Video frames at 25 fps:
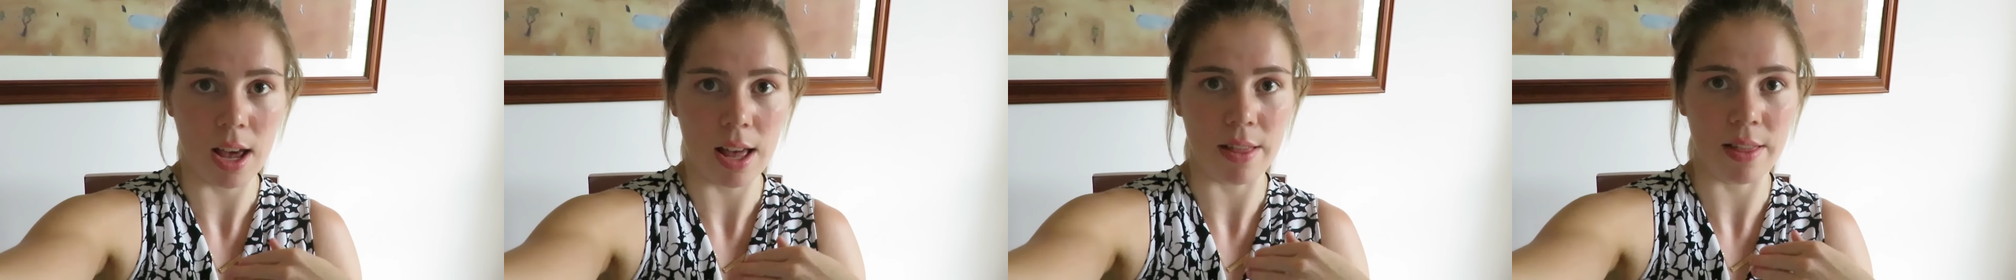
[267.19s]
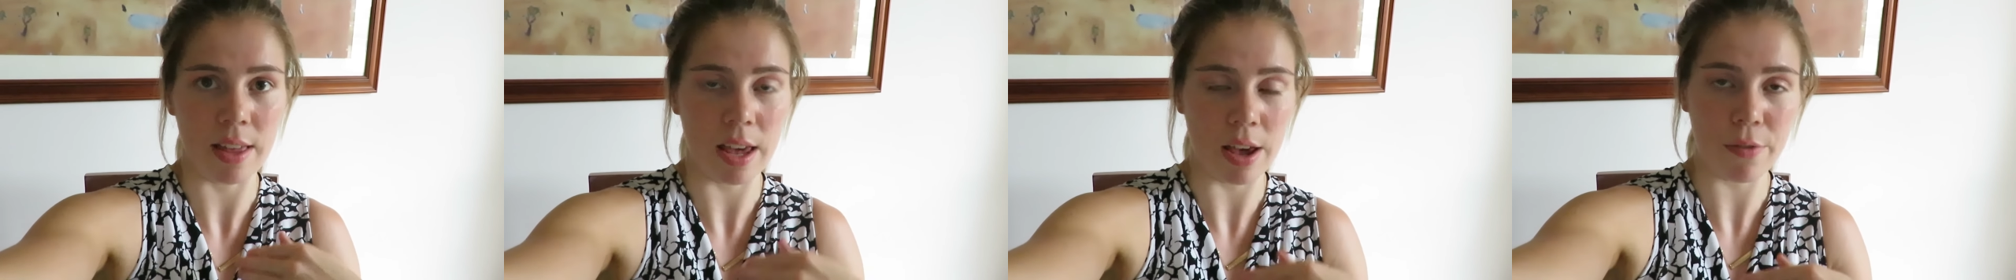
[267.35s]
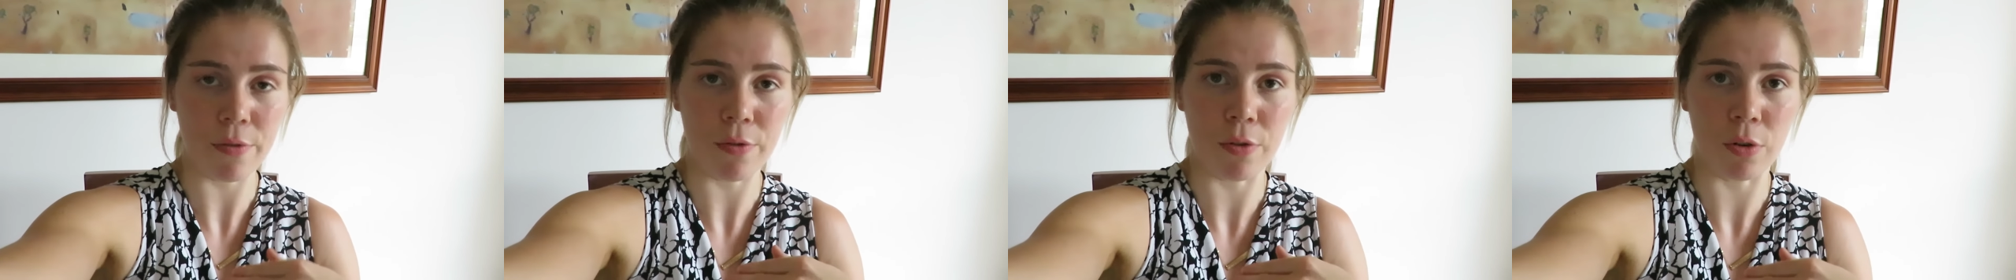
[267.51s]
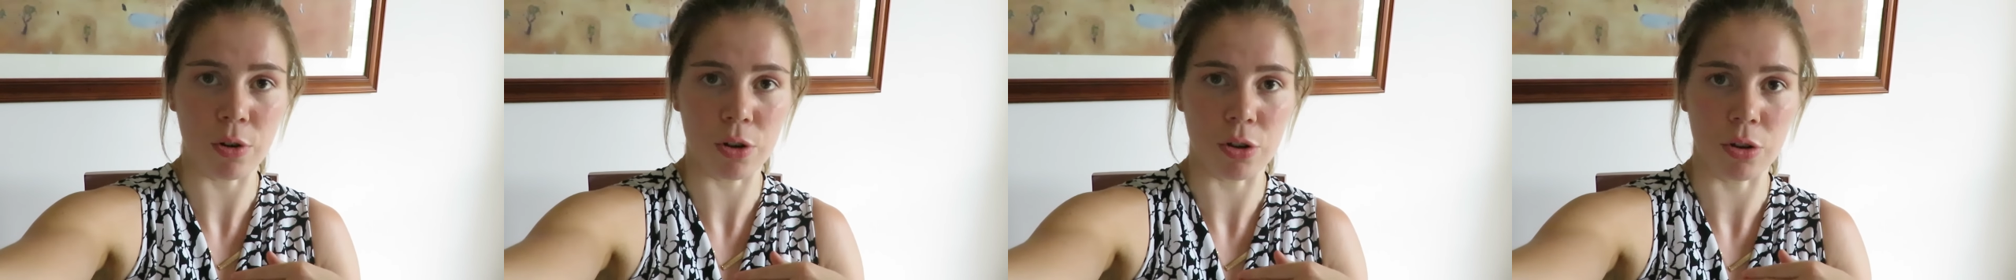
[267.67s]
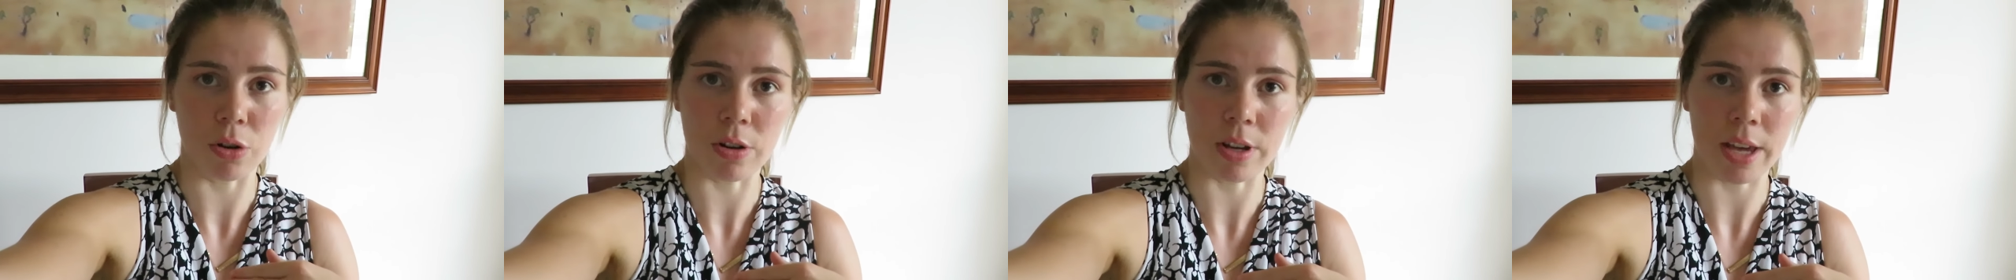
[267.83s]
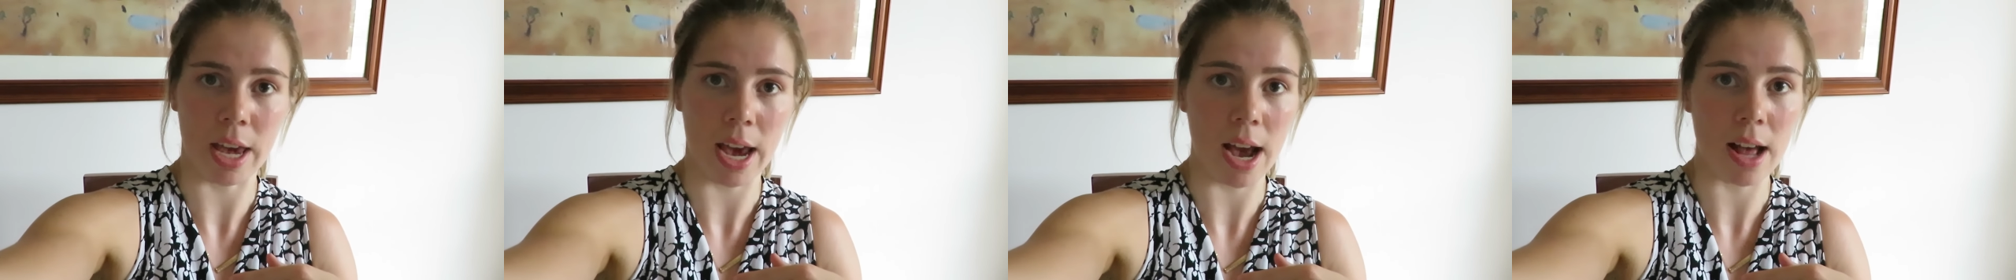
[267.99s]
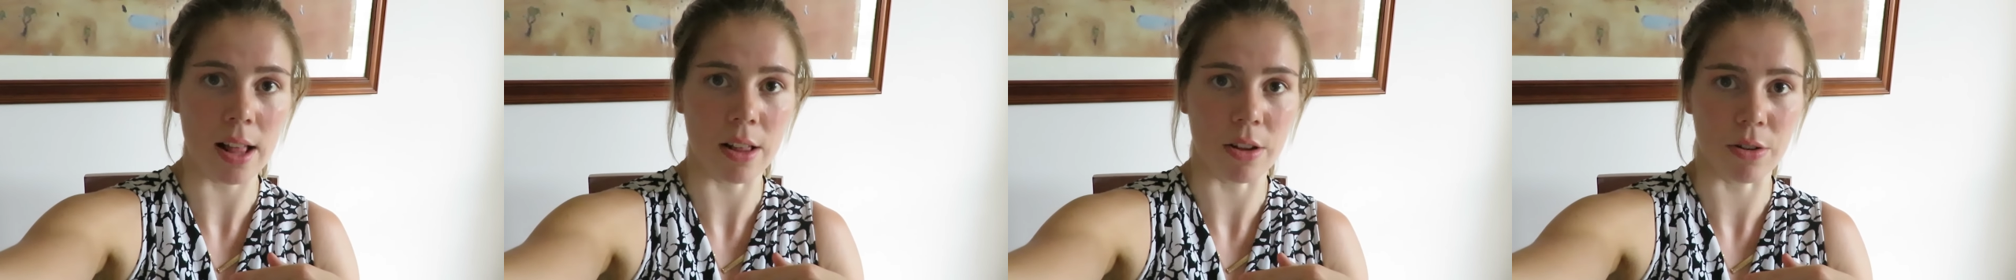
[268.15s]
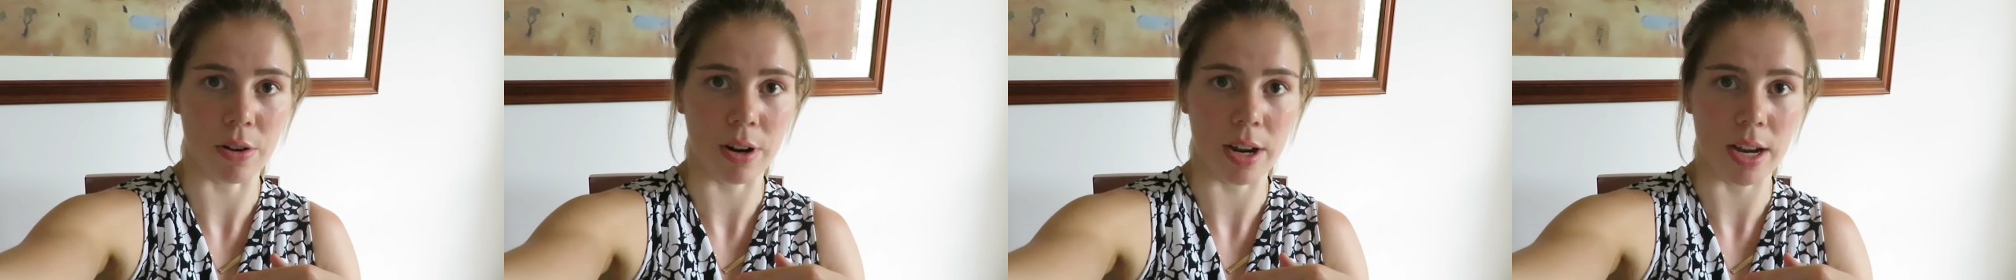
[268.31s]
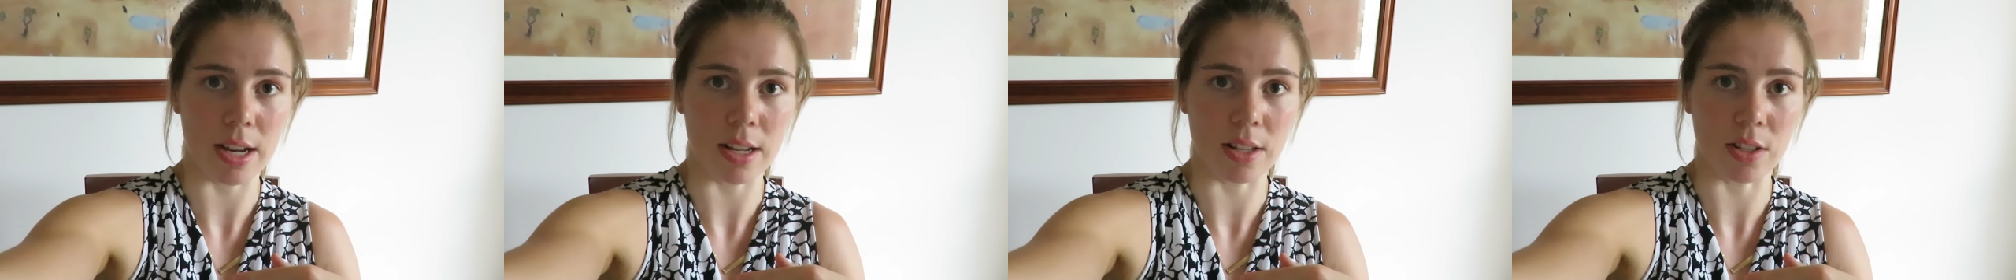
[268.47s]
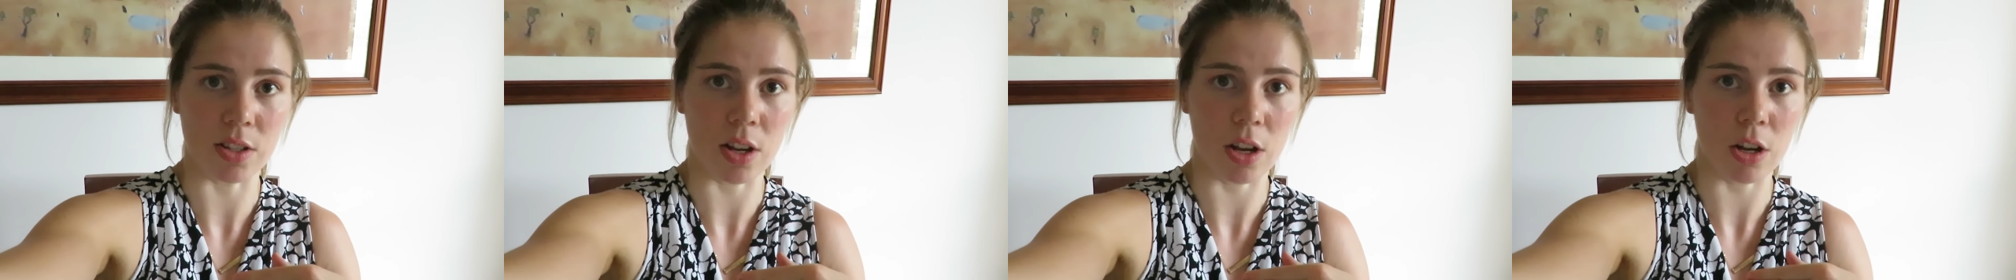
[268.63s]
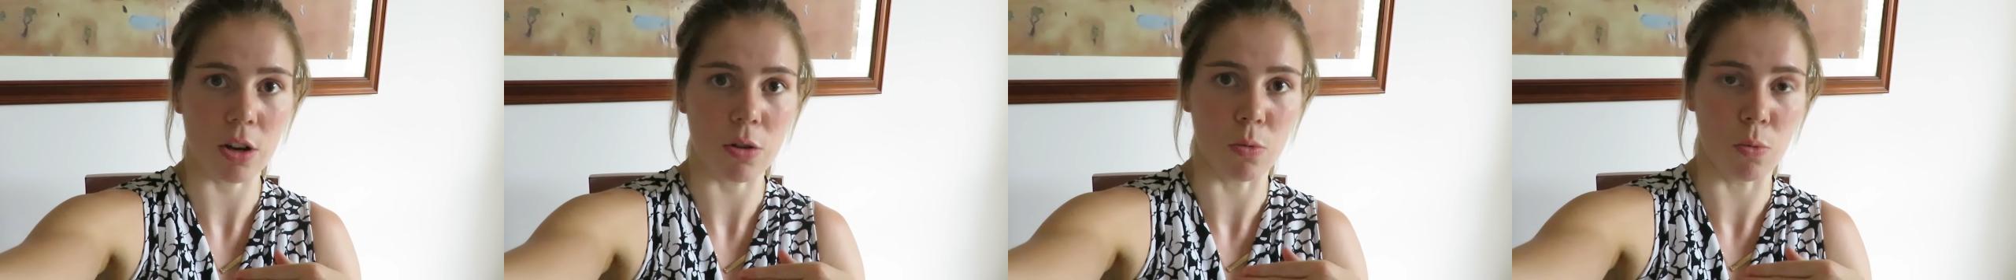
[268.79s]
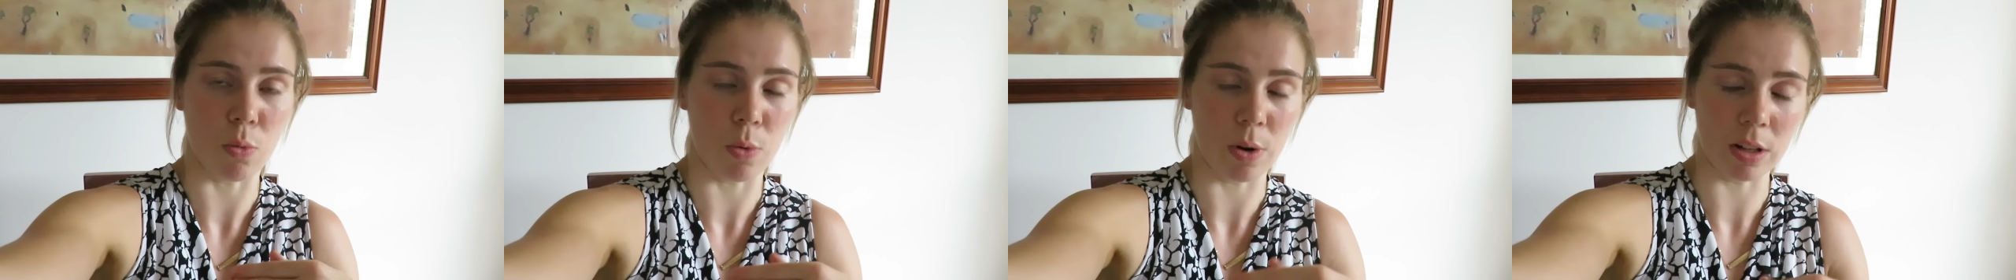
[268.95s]
Therefore, your calories
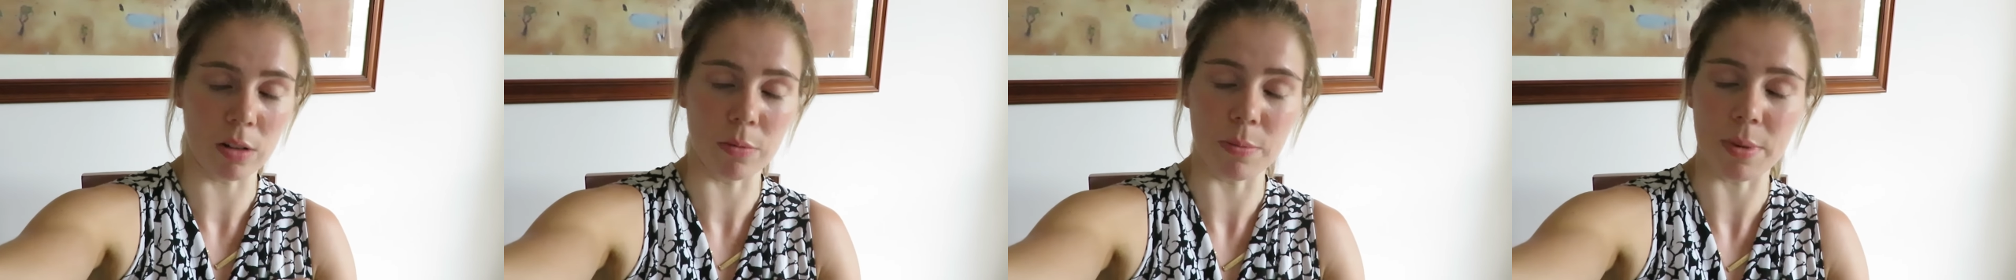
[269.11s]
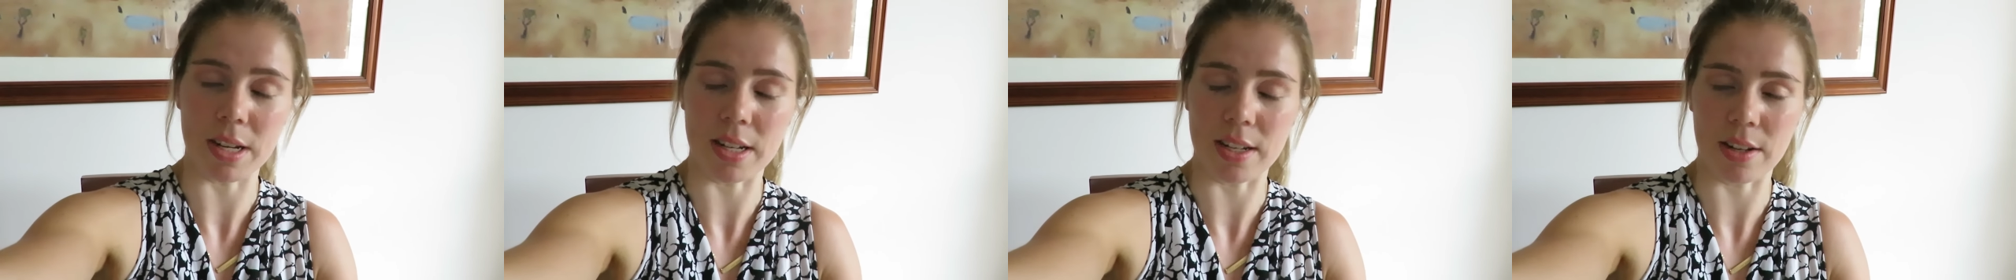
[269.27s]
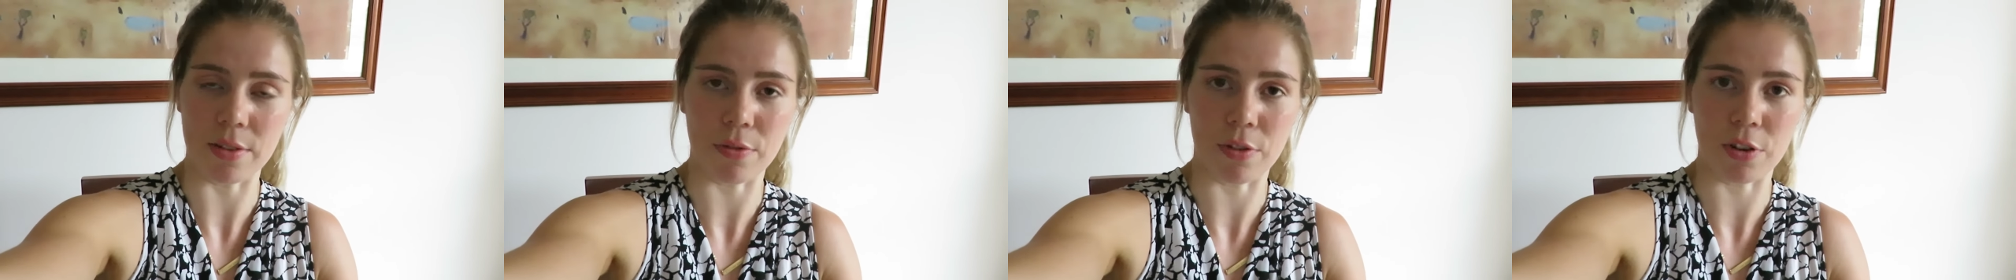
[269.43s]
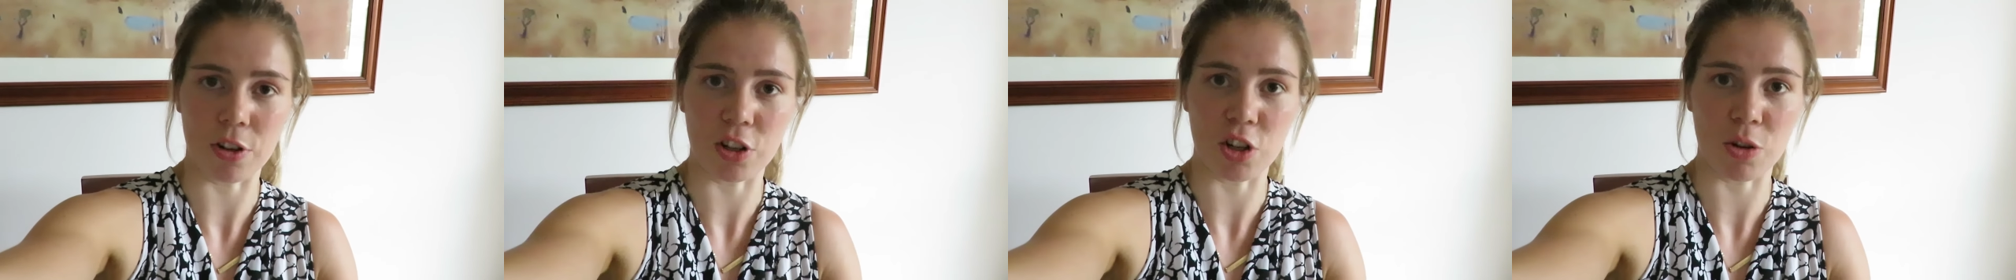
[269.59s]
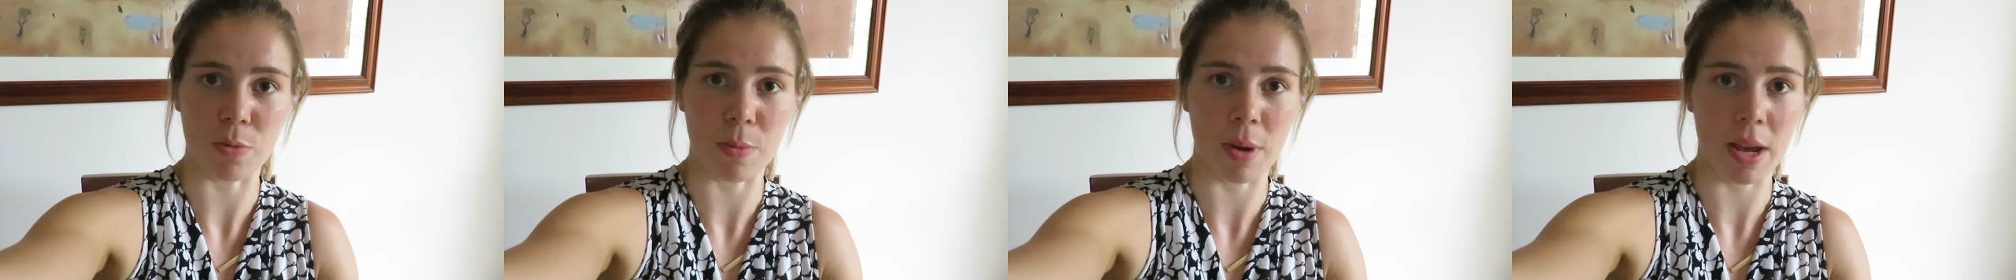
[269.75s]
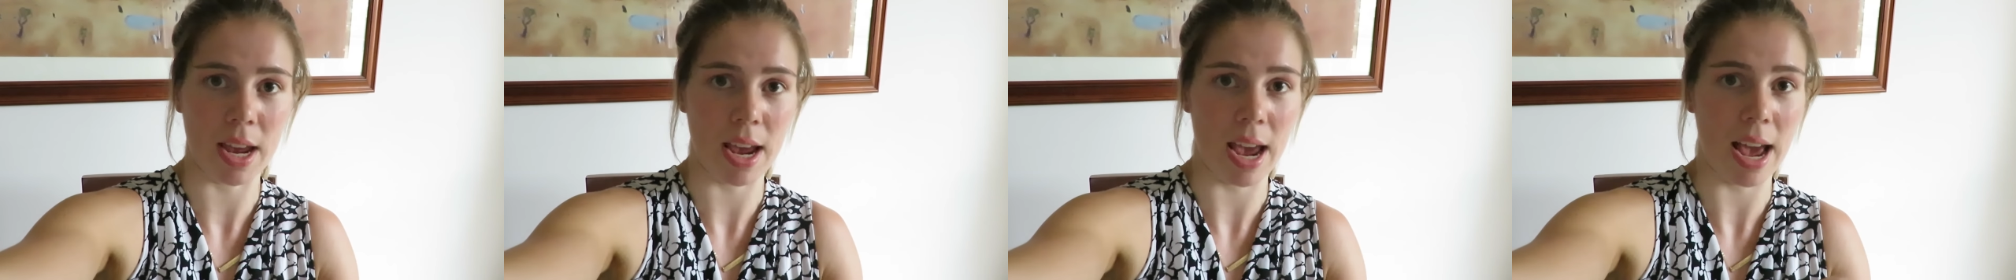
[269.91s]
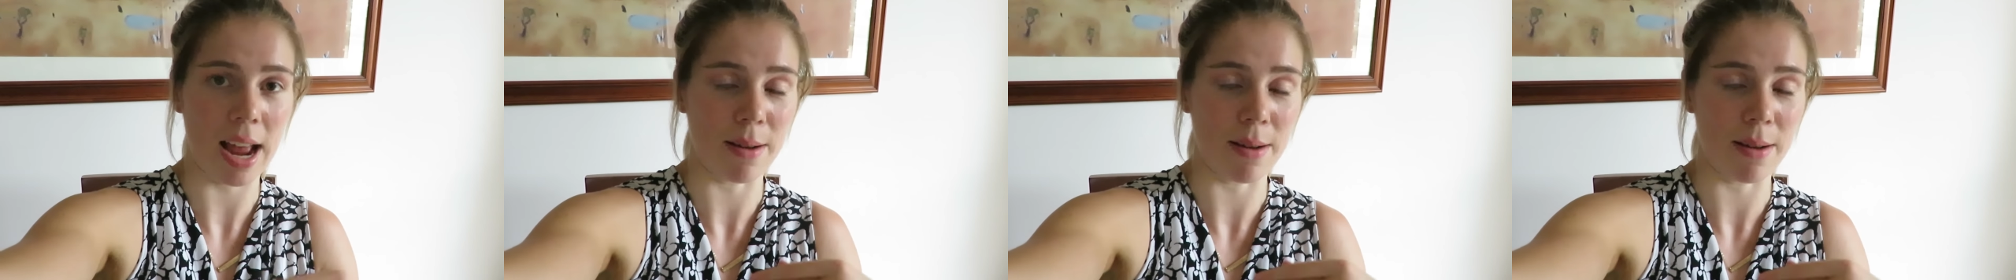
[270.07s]
will be different to me,